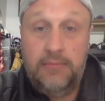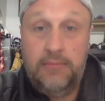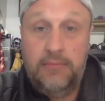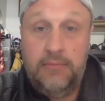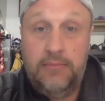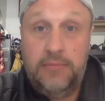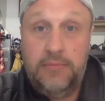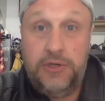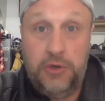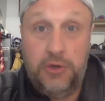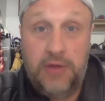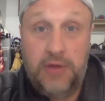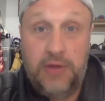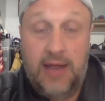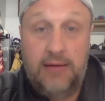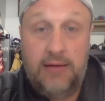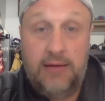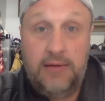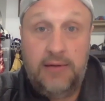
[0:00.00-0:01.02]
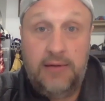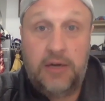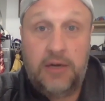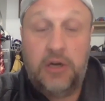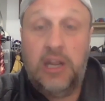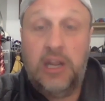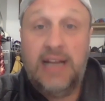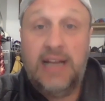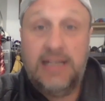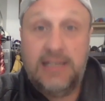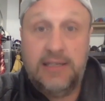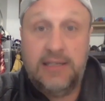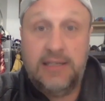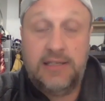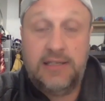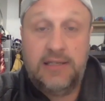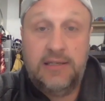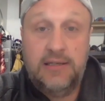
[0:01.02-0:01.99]
to do that. They're going to
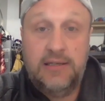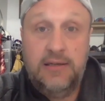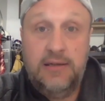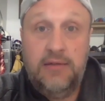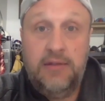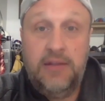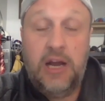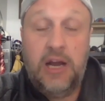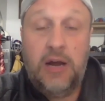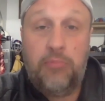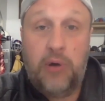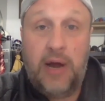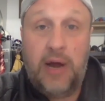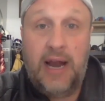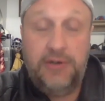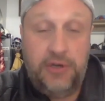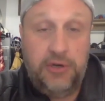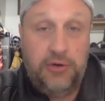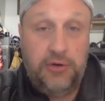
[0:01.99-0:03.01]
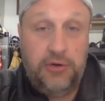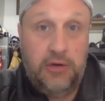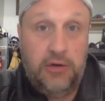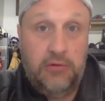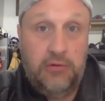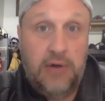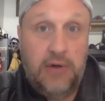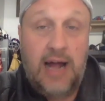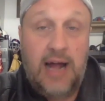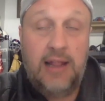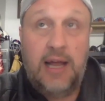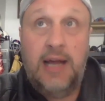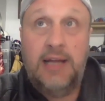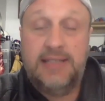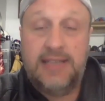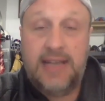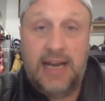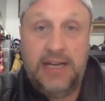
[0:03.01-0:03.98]
license their brand to you, a la
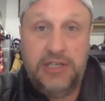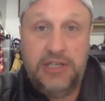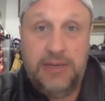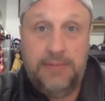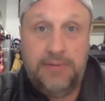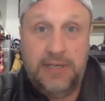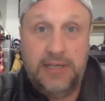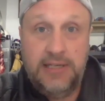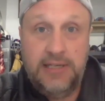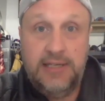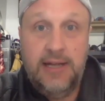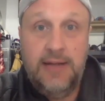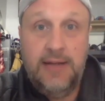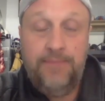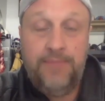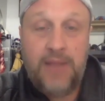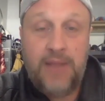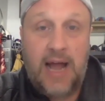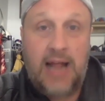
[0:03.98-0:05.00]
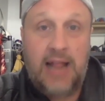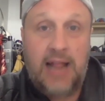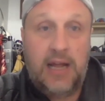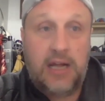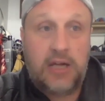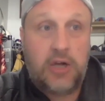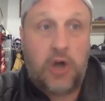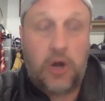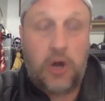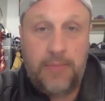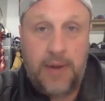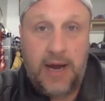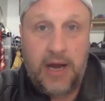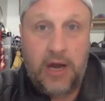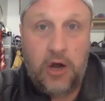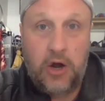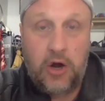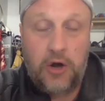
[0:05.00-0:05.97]
Sign Gypsies, a la Card My
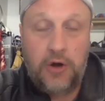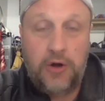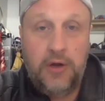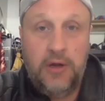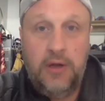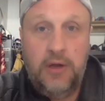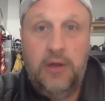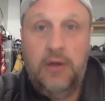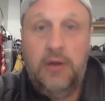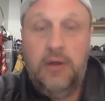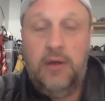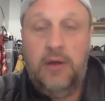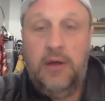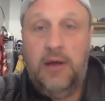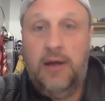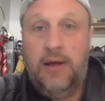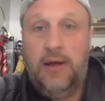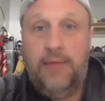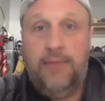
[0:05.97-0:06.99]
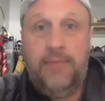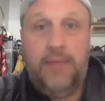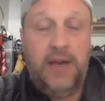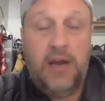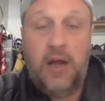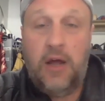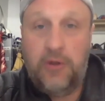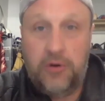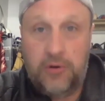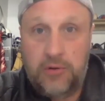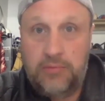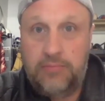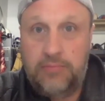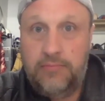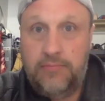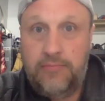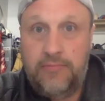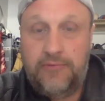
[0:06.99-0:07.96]
Yard, and other
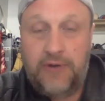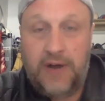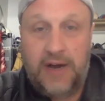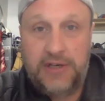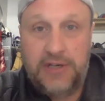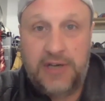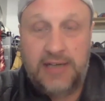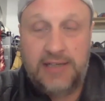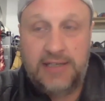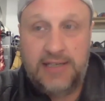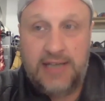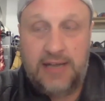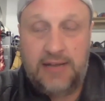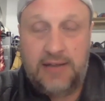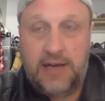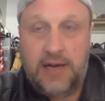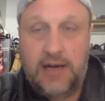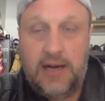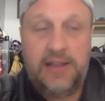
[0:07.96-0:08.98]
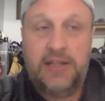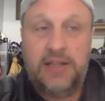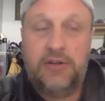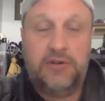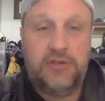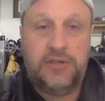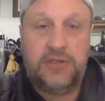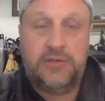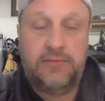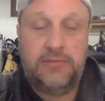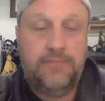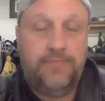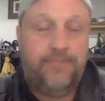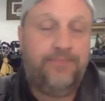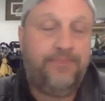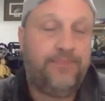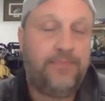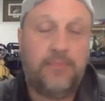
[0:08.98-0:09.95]
franchises out there. I
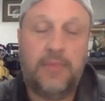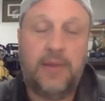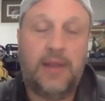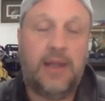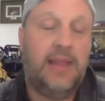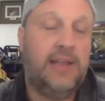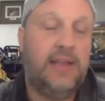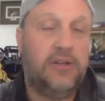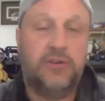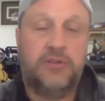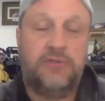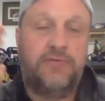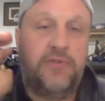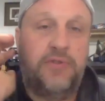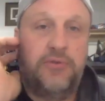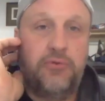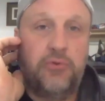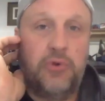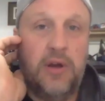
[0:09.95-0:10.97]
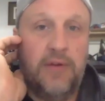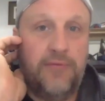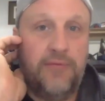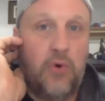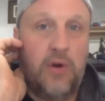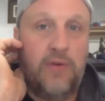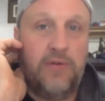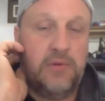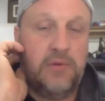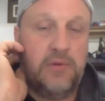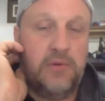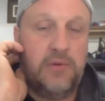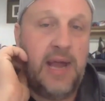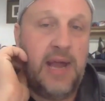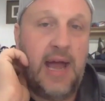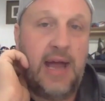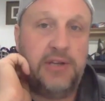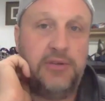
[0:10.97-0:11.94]
think there's 3 or 4 of them, to be
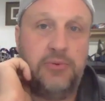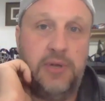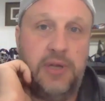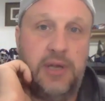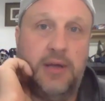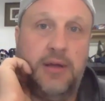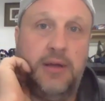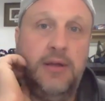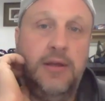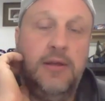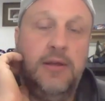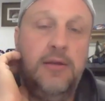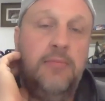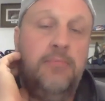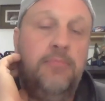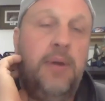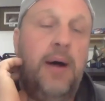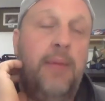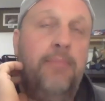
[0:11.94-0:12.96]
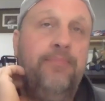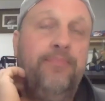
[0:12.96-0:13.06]
honest with you. But